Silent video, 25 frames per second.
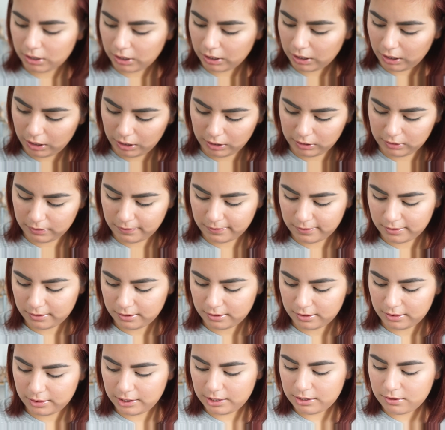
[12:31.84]
and
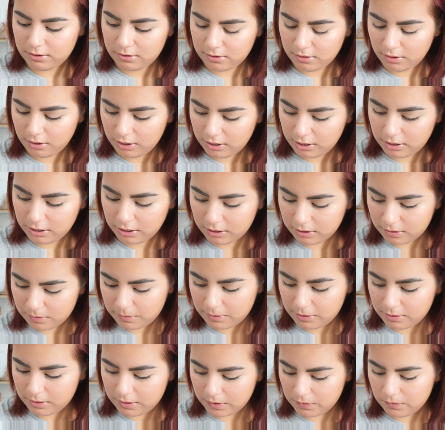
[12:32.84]
they're so
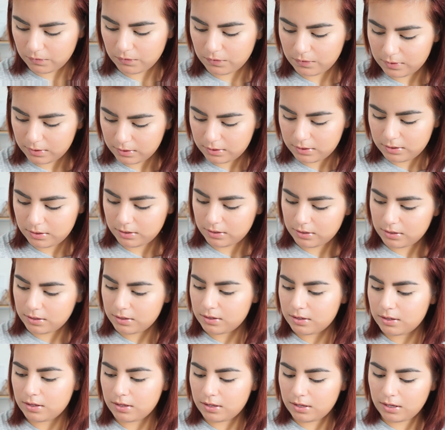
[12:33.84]
inexpensive,
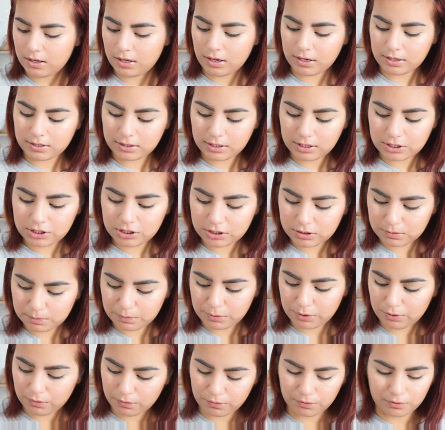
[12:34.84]
and they're just
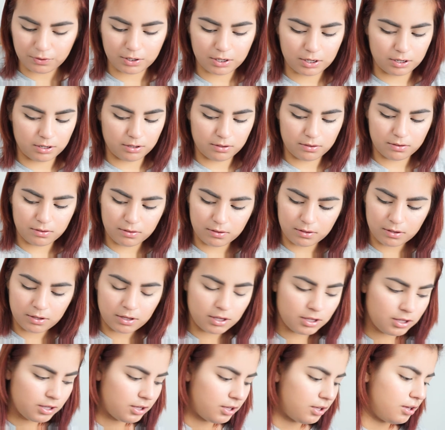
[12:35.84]
beautiful colors.
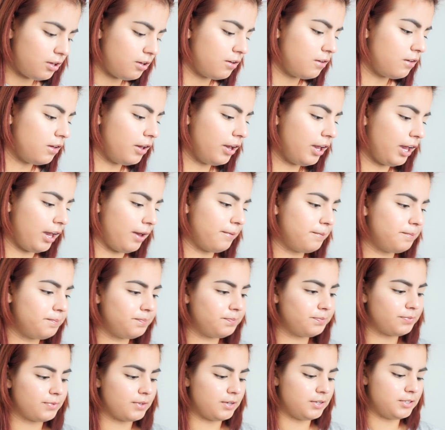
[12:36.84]
Okay,
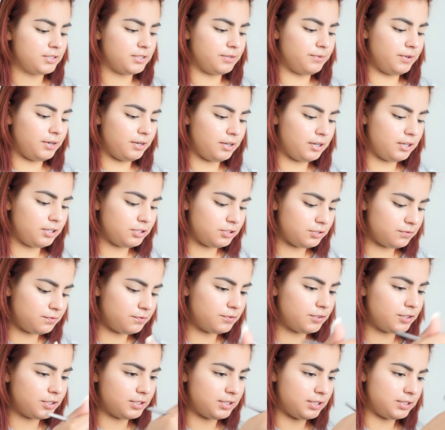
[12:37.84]
so what I'm gonna do
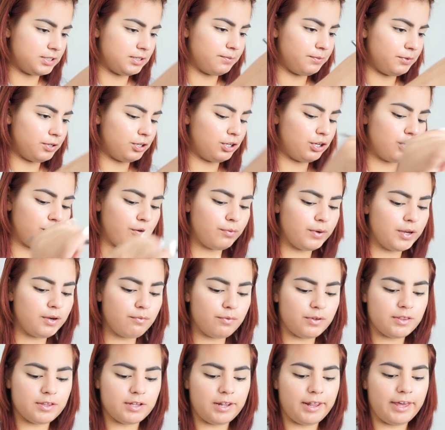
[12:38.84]
first is I'm gonna go in
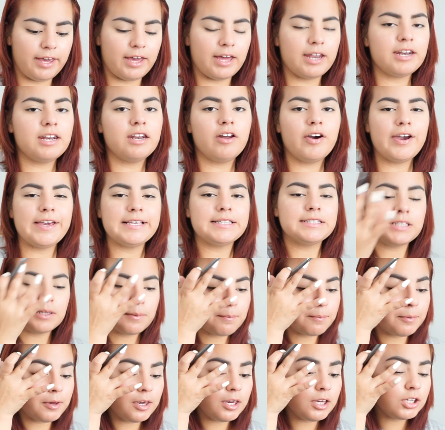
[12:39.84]
with a nice
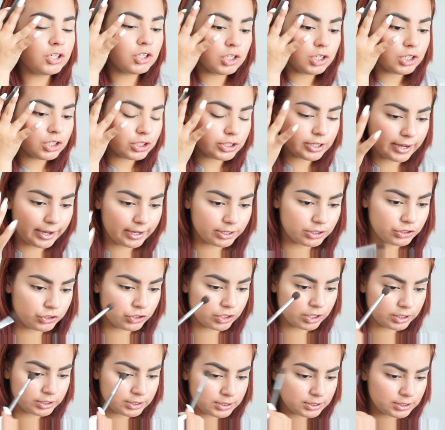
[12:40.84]
peachy shade,
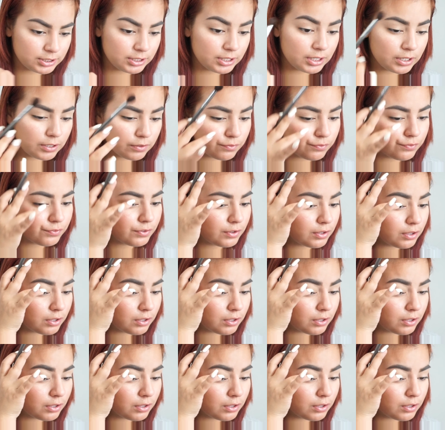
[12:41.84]
just to give.